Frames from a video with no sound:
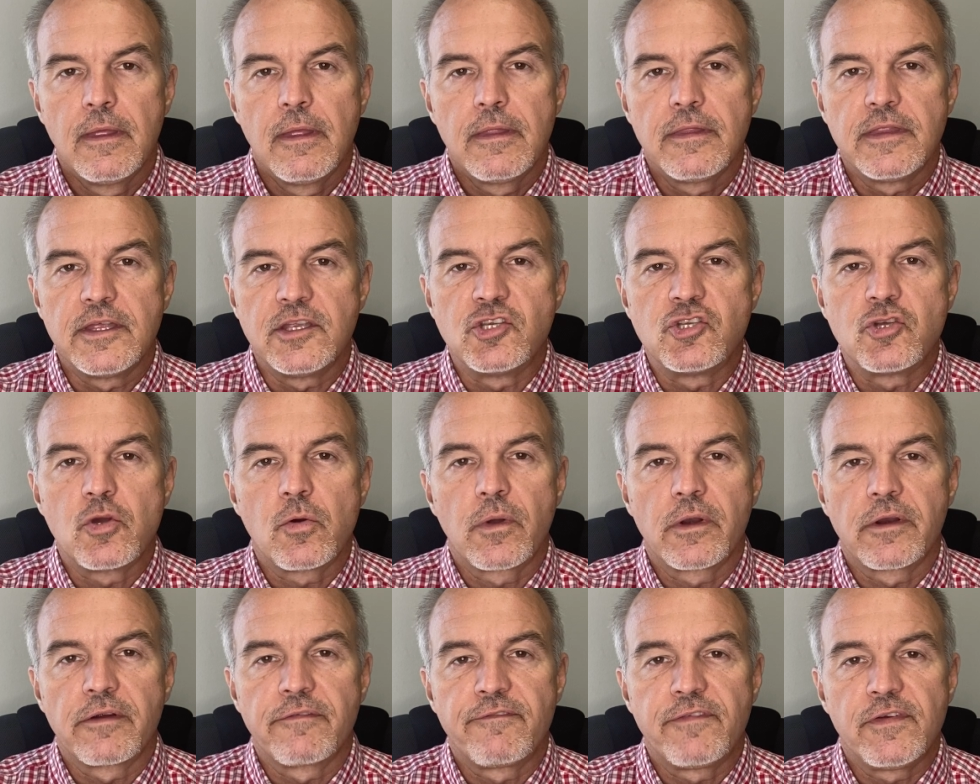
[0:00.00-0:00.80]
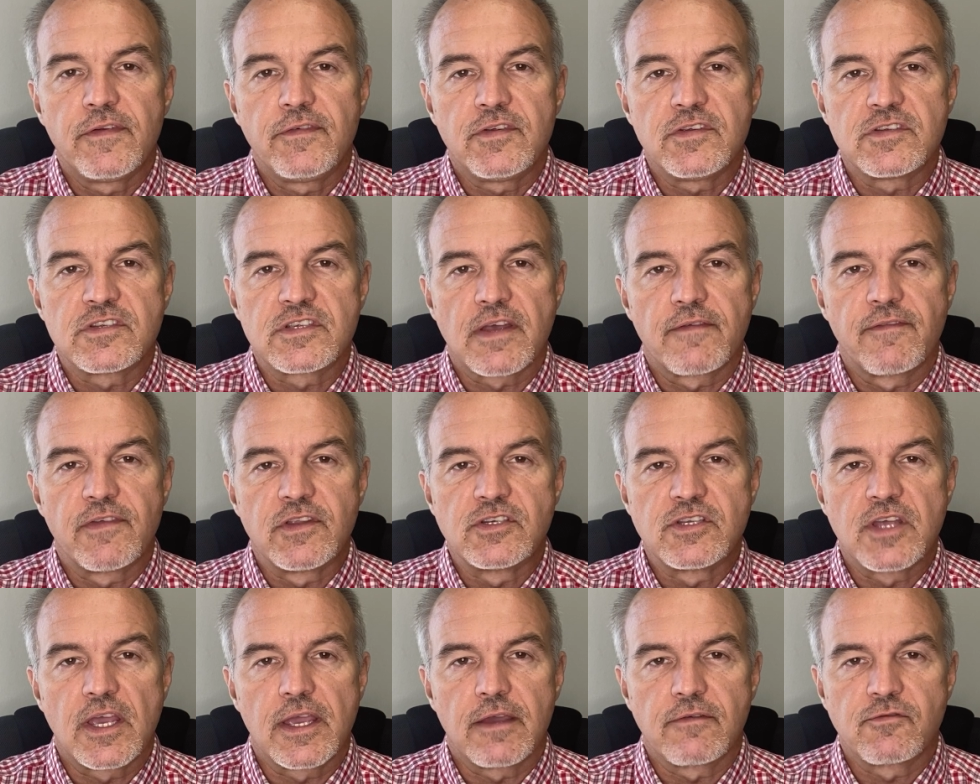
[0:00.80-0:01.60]
the 257th
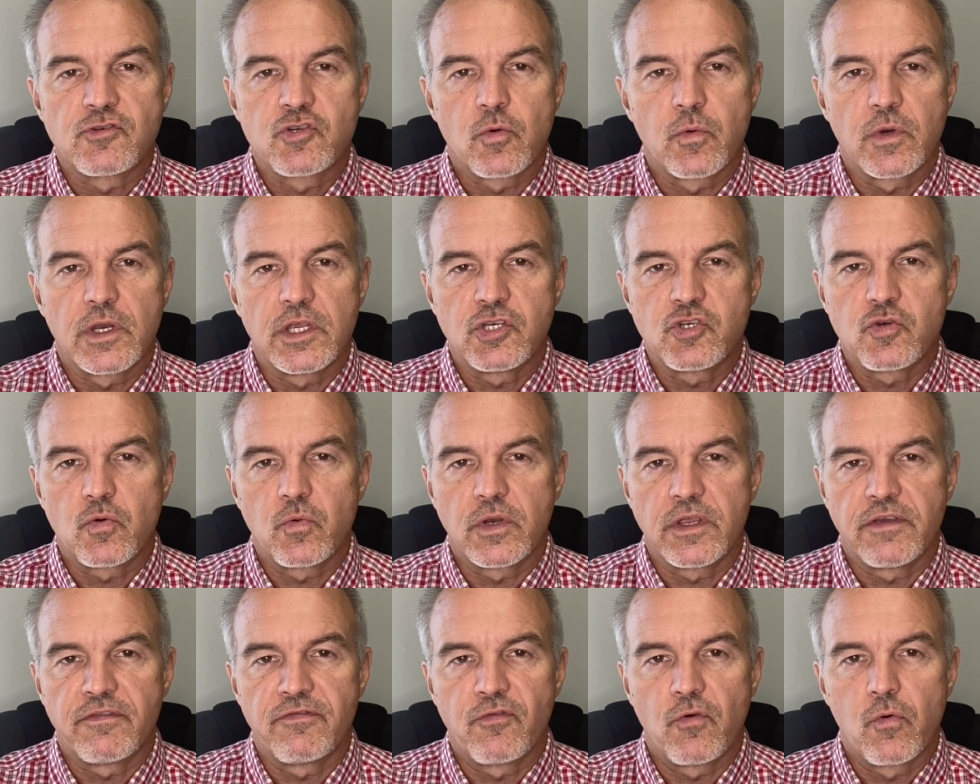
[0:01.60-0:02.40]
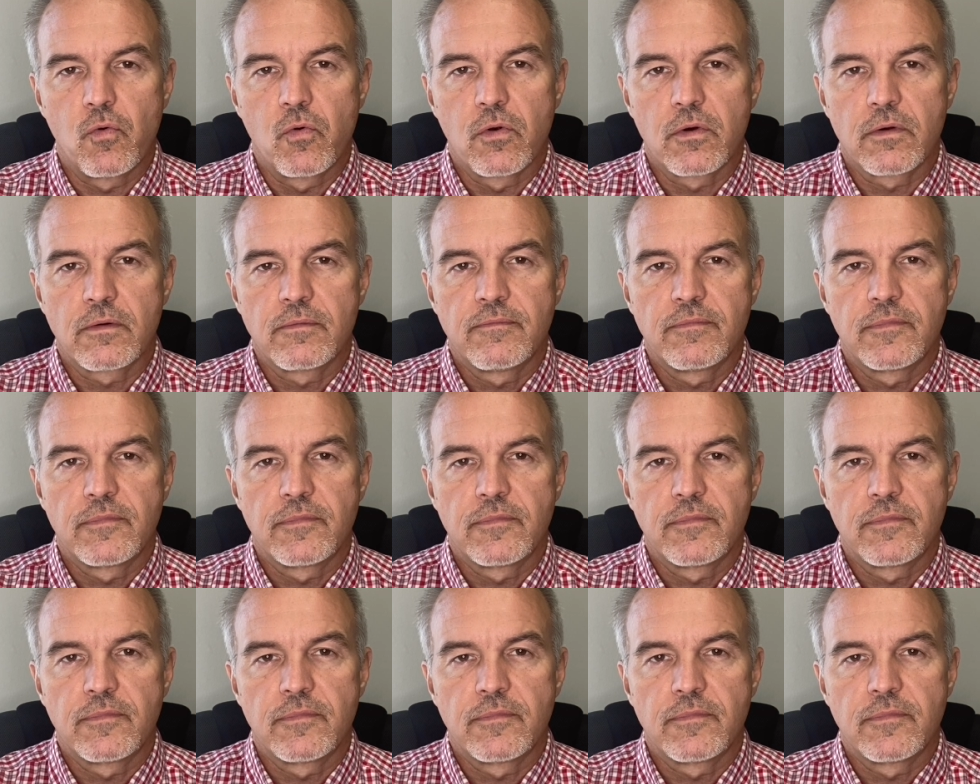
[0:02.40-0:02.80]
day of 2024.